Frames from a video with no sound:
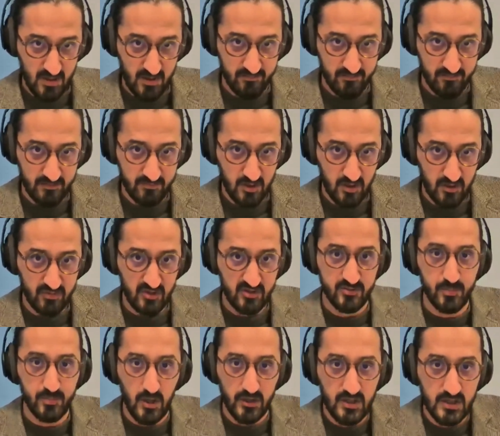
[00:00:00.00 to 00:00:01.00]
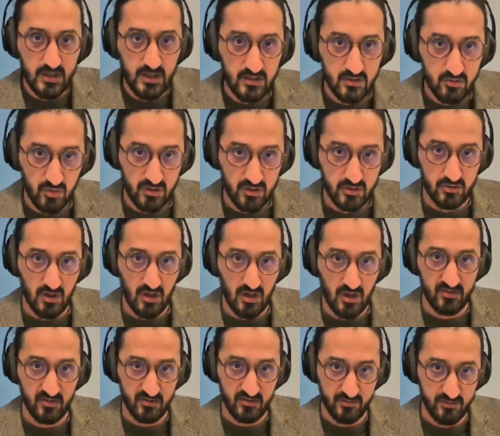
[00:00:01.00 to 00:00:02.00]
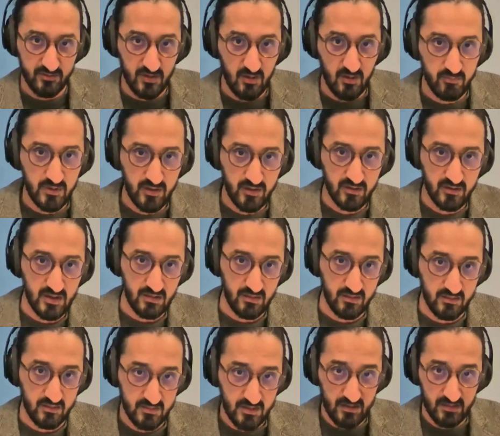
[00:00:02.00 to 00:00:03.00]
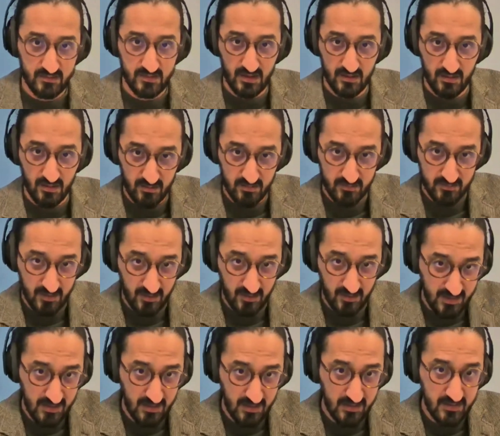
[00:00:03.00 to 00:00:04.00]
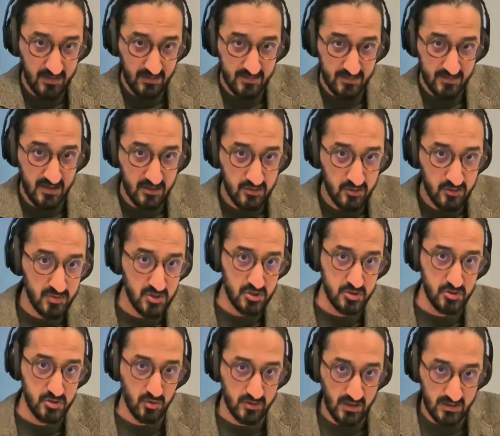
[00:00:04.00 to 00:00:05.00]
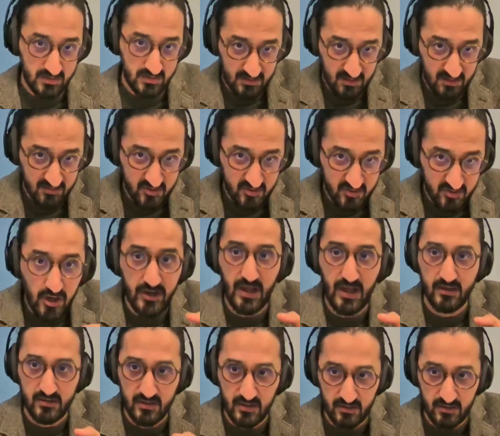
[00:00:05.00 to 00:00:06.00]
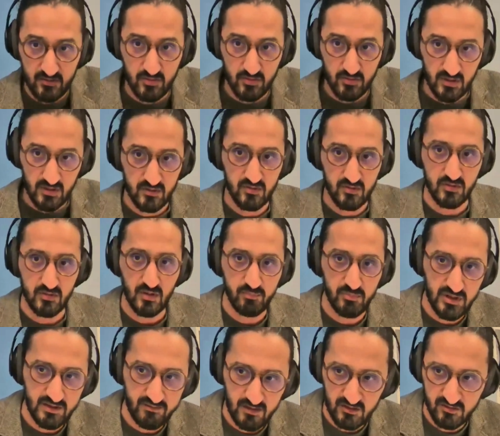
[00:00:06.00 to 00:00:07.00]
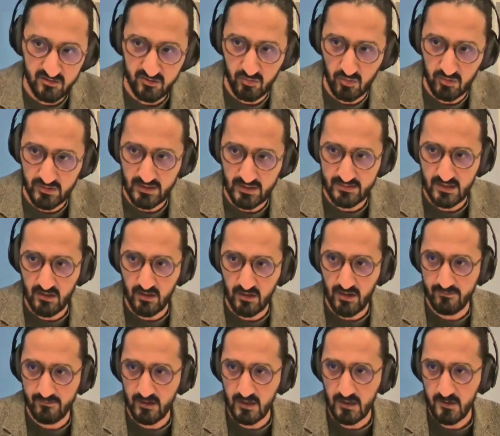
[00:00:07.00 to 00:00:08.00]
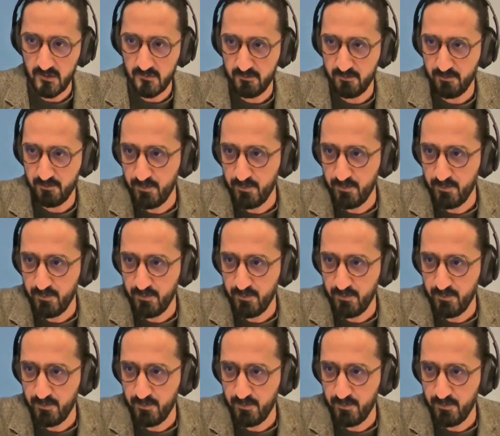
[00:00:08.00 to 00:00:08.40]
when we are responding into a crisis, from they need to be sure that it is connected to the previous role that they are having.